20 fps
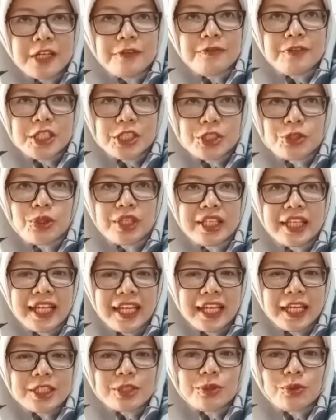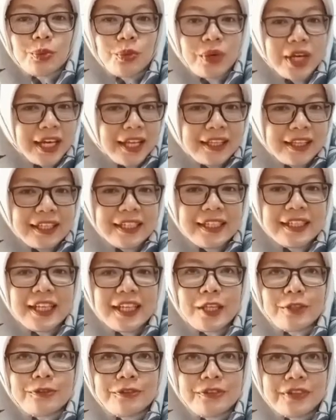visual aids well in
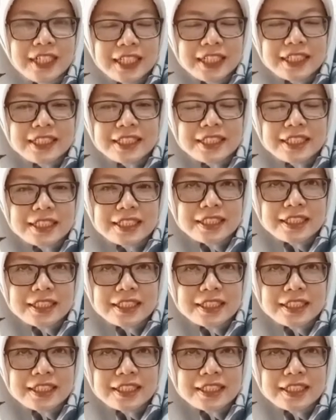advance.